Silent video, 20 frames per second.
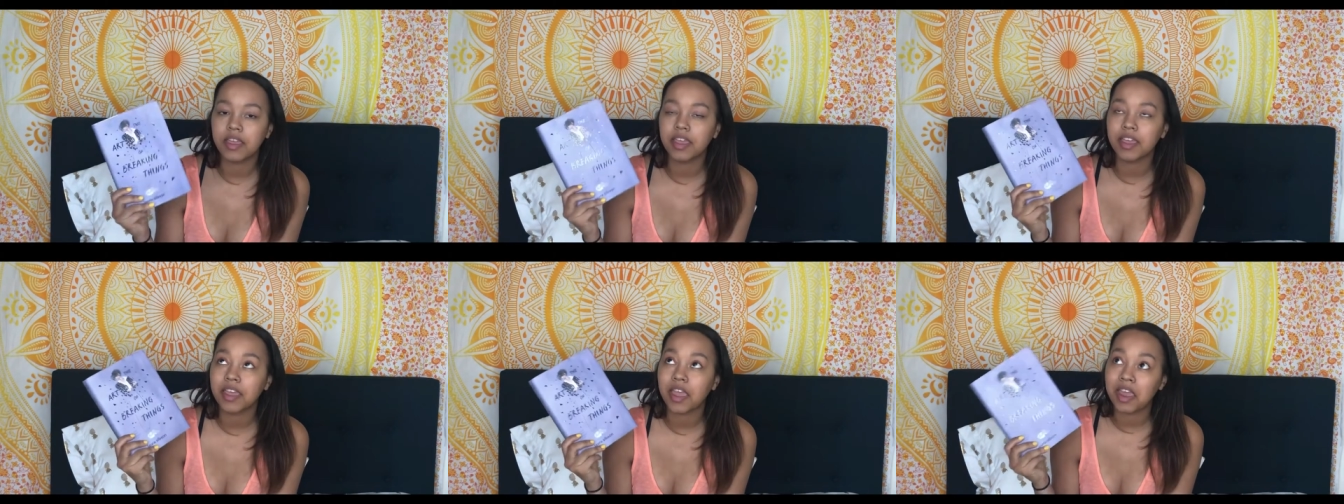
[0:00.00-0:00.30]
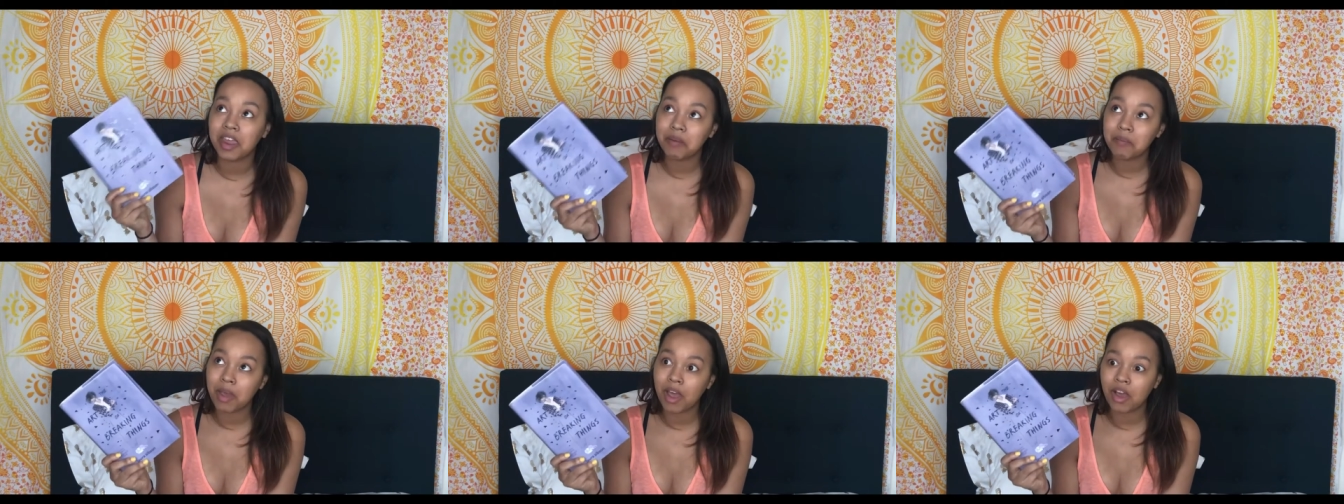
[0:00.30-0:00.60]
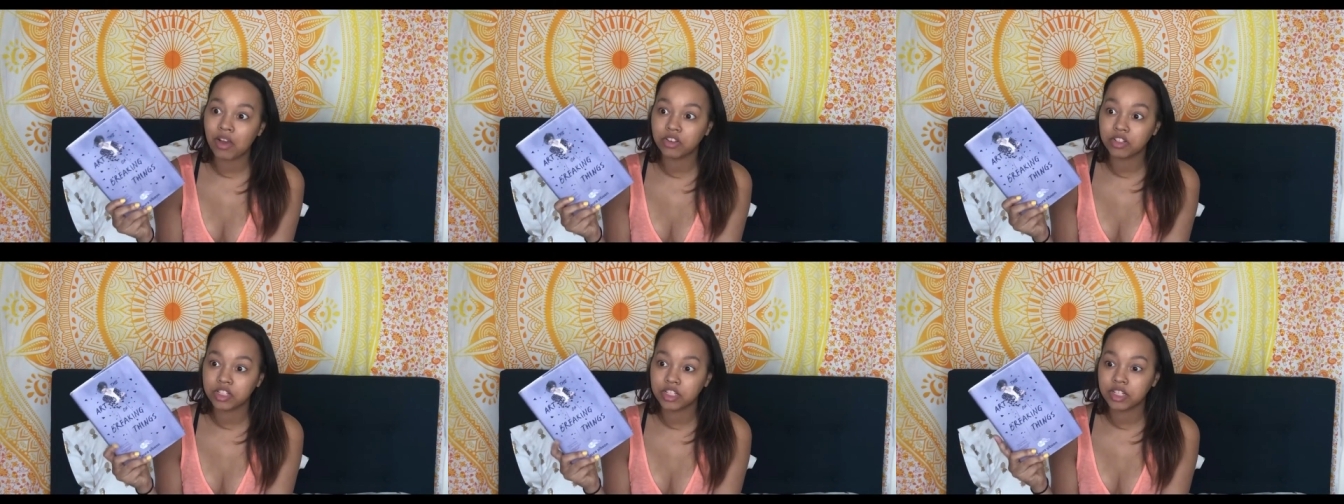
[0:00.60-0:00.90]
It came
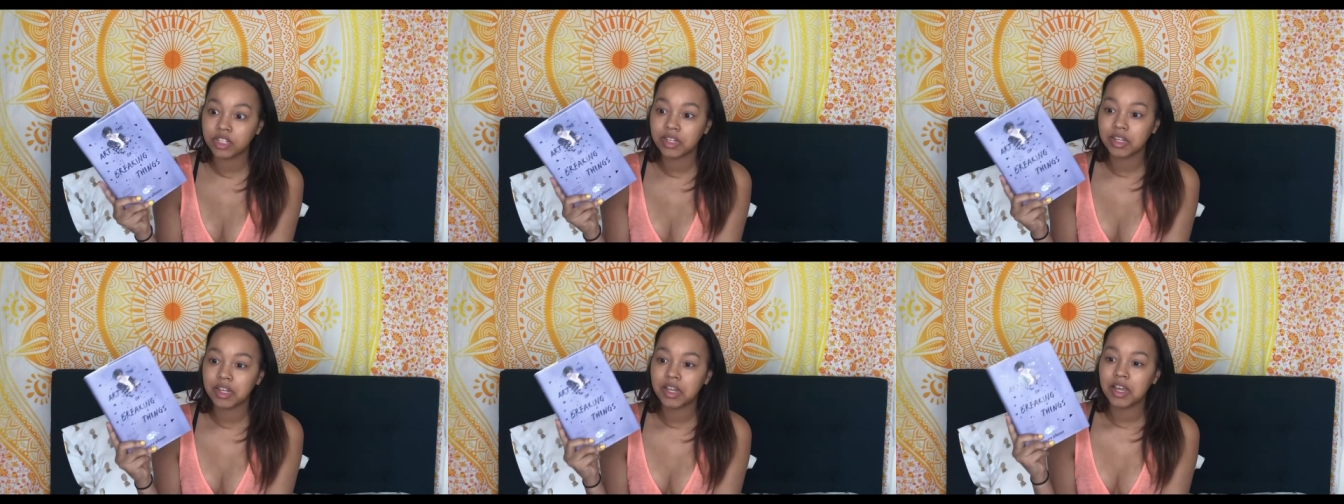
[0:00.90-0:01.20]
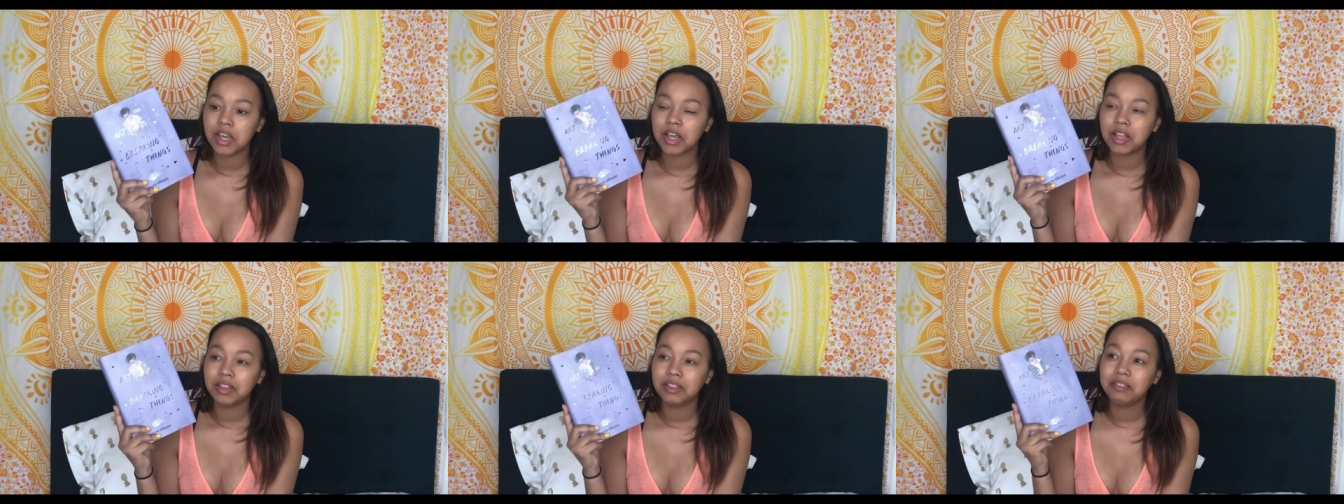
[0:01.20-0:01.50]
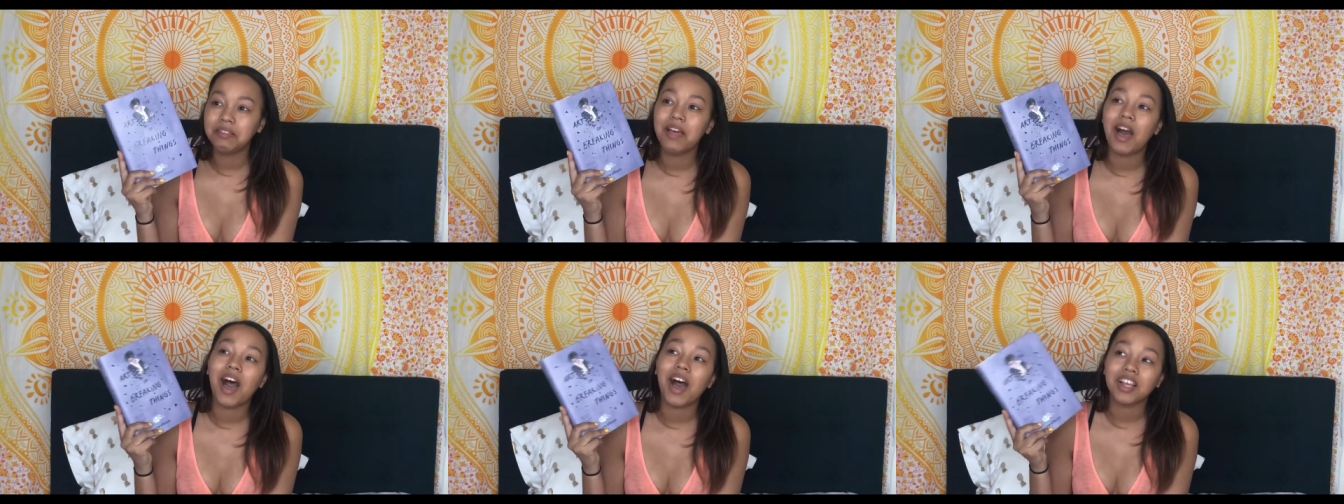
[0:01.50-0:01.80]
out
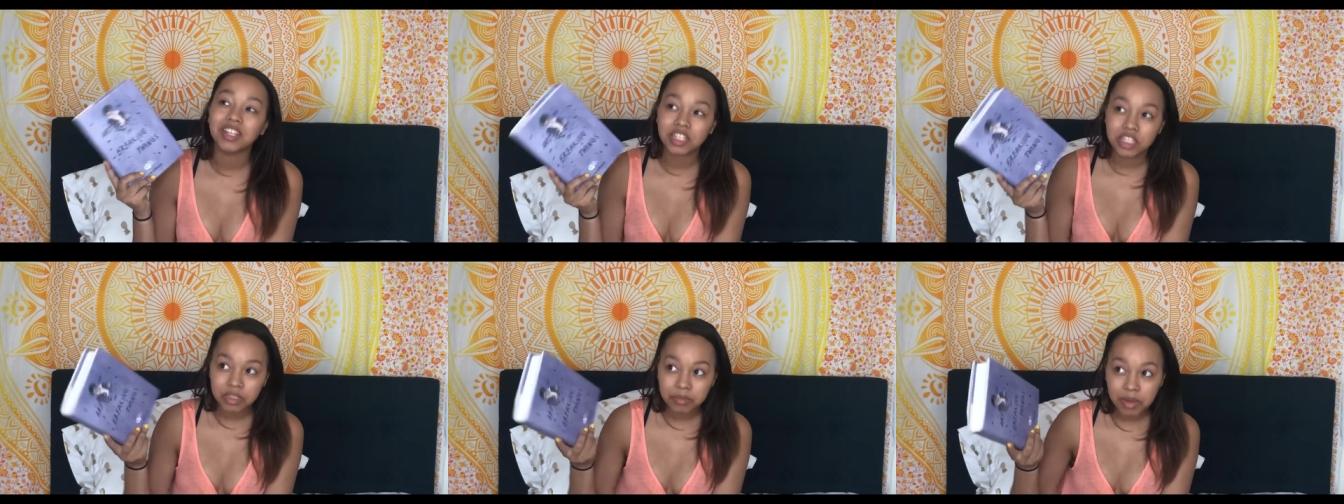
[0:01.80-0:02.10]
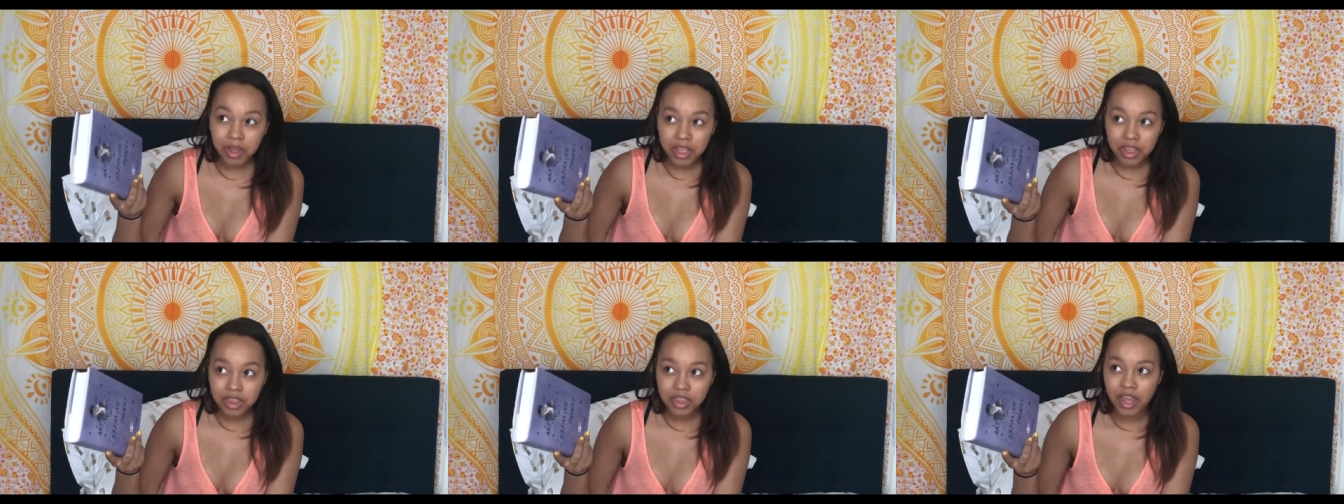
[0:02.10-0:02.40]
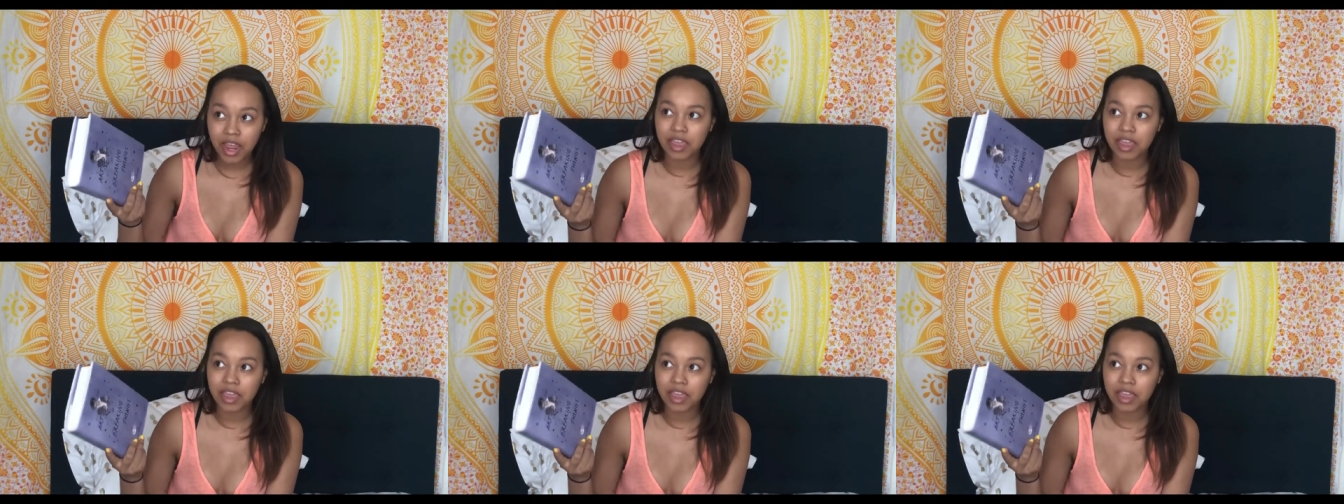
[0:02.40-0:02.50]
last month.